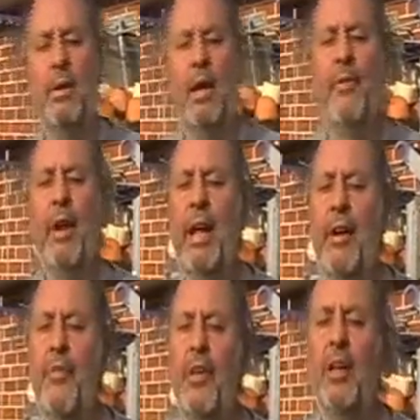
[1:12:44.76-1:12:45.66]
every letter
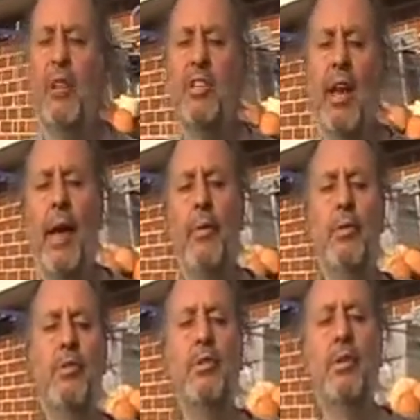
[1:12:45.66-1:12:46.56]
of the English
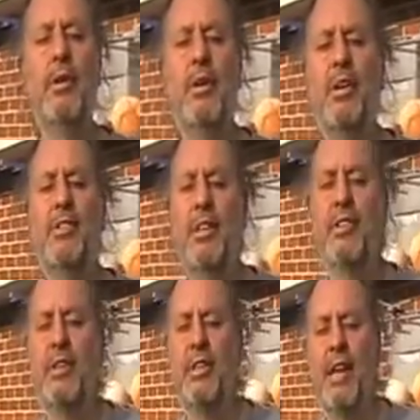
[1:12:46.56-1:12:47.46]
language
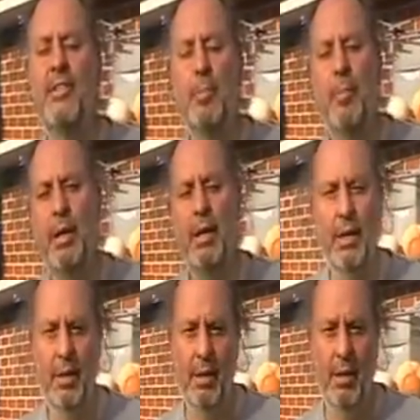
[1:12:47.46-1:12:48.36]
has a meaning.
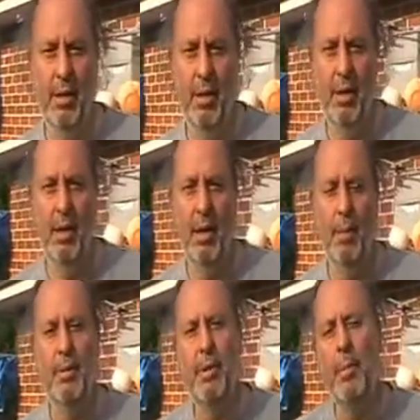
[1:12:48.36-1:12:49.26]

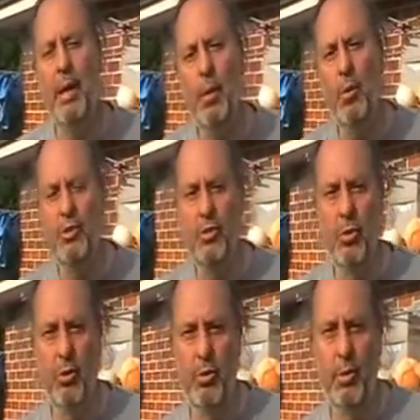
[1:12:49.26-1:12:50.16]
But the meaning wasn't
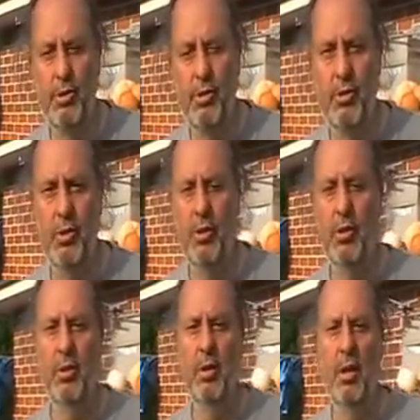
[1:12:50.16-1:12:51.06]
taught to us at
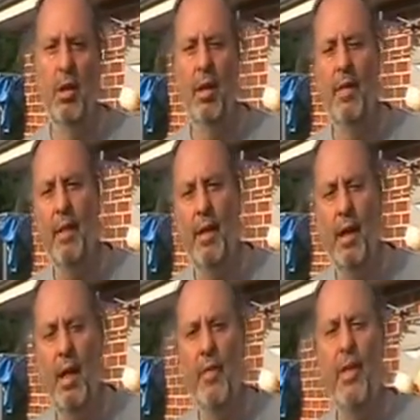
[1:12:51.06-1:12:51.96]
school.
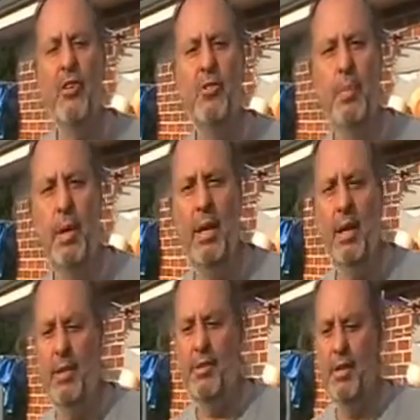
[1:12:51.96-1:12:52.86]
Those
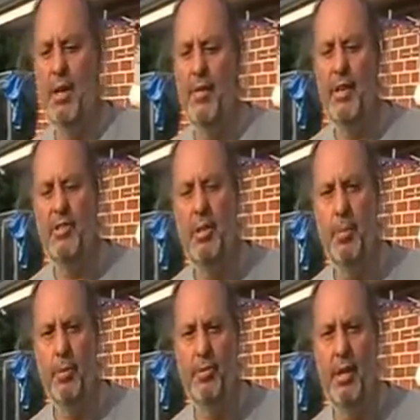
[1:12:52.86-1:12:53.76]
meanings, they're
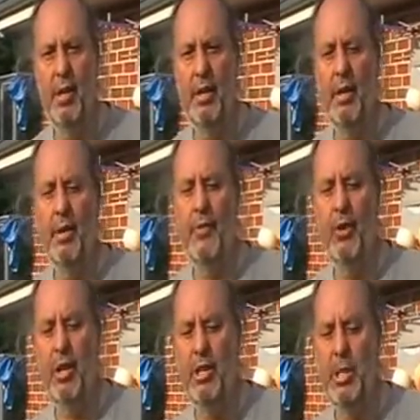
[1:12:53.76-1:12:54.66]
symbols. So like, if you
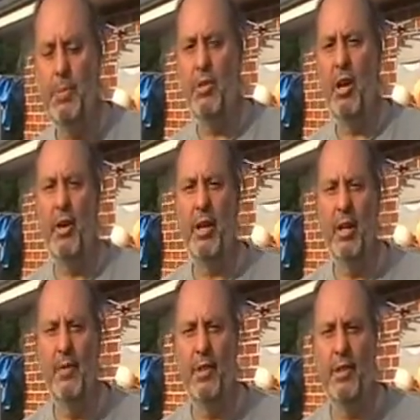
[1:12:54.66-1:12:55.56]
look at Egyptian
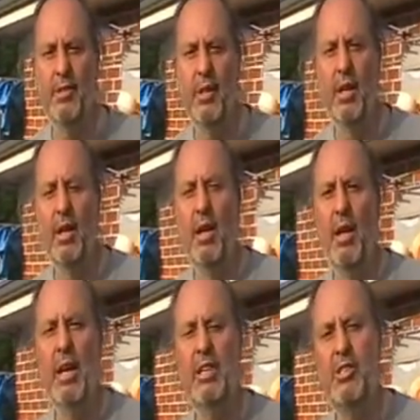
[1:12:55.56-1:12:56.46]
hieroglyphics,
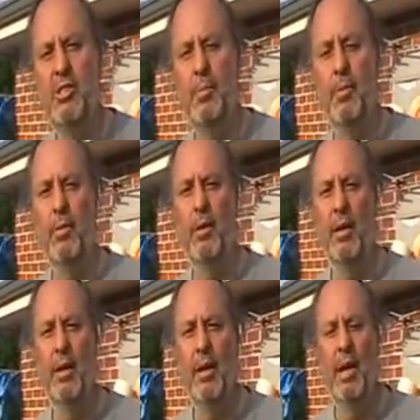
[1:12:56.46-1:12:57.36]
each symbol
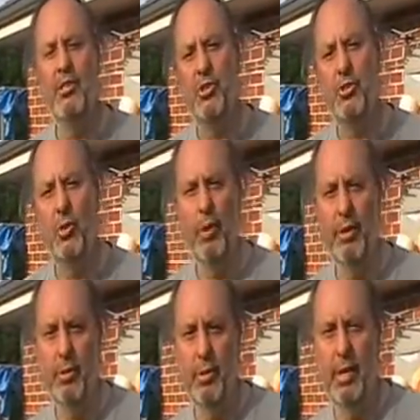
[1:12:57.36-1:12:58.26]
has a story
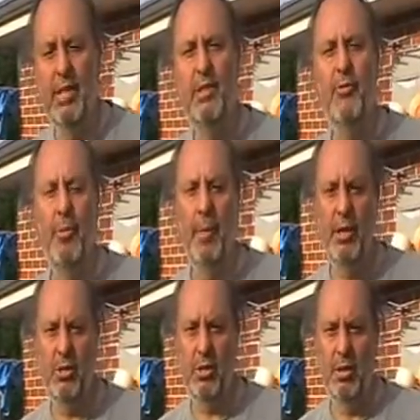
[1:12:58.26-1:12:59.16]
to it, has
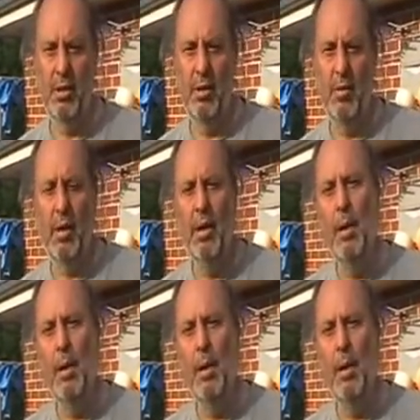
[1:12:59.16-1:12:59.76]
information, right?